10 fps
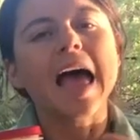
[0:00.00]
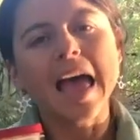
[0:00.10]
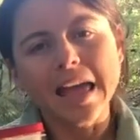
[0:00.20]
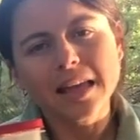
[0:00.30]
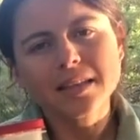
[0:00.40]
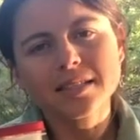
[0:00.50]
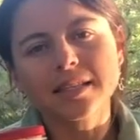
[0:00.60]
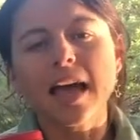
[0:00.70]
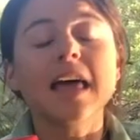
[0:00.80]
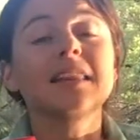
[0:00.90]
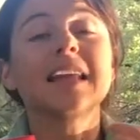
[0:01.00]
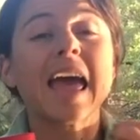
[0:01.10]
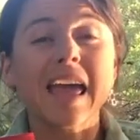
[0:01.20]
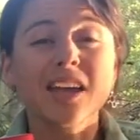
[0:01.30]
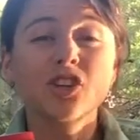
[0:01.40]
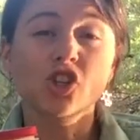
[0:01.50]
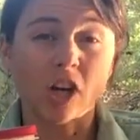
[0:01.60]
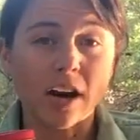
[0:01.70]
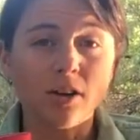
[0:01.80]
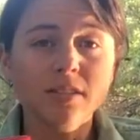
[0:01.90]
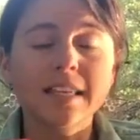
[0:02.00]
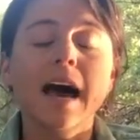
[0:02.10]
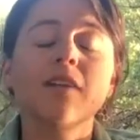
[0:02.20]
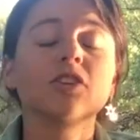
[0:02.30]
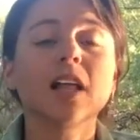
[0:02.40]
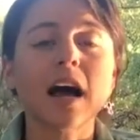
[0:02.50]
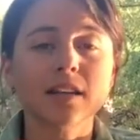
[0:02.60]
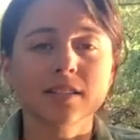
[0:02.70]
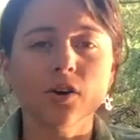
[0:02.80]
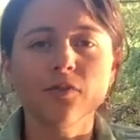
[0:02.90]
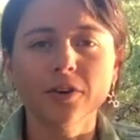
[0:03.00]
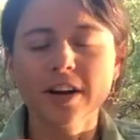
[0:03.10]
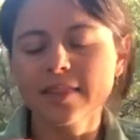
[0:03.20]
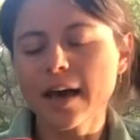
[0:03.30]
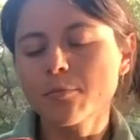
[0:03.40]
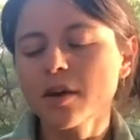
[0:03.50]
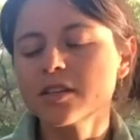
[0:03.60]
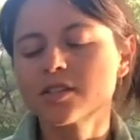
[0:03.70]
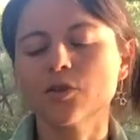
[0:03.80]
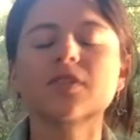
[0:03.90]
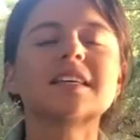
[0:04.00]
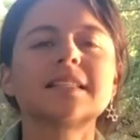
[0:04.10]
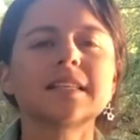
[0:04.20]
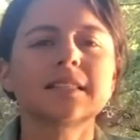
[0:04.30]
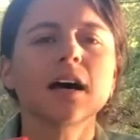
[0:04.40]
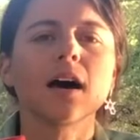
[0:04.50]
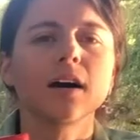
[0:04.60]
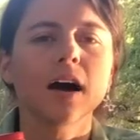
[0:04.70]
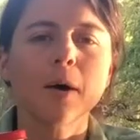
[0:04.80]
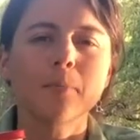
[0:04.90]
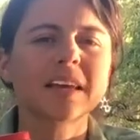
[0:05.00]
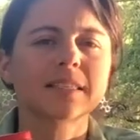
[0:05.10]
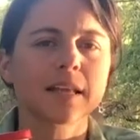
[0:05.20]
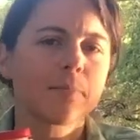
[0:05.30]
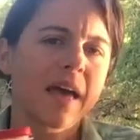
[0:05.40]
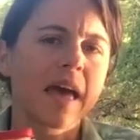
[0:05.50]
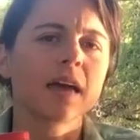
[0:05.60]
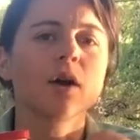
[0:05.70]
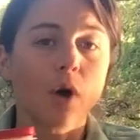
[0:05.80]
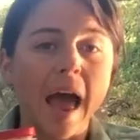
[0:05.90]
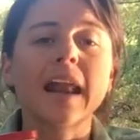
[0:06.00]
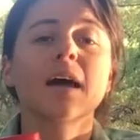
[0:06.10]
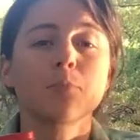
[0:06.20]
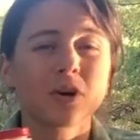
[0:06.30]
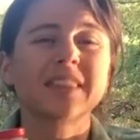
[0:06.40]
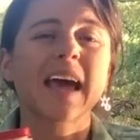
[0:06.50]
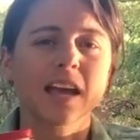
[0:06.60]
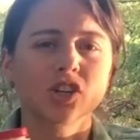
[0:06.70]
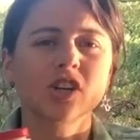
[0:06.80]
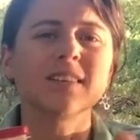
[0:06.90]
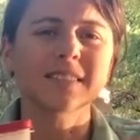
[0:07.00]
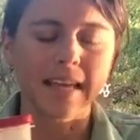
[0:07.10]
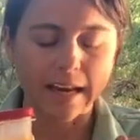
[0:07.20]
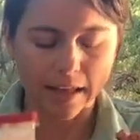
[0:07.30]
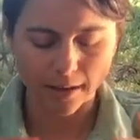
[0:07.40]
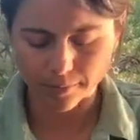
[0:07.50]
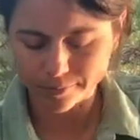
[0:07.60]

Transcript: Eggs and egg shells have a lot of sulfur in them, so this is a mixed up egg and I put the eggshells in it.